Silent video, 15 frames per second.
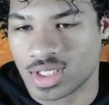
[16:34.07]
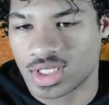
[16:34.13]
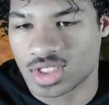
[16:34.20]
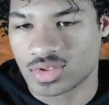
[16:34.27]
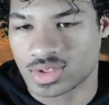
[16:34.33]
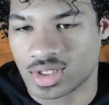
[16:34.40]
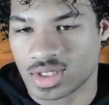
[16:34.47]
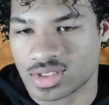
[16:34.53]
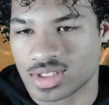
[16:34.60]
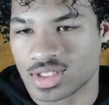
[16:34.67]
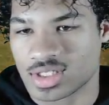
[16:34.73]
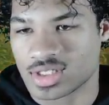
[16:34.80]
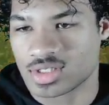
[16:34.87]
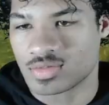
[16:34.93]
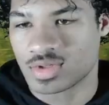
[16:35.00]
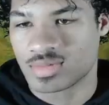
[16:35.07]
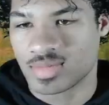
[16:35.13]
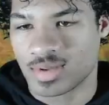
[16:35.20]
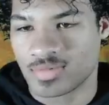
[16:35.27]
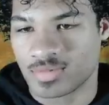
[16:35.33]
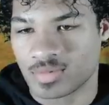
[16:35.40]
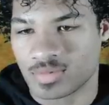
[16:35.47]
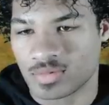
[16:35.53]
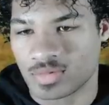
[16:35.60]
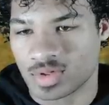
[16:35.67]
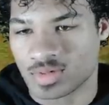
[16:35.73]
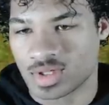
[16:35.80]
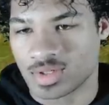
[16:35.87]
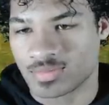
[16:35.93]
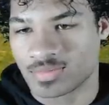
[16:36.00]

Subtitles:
Android 13 because he's one of the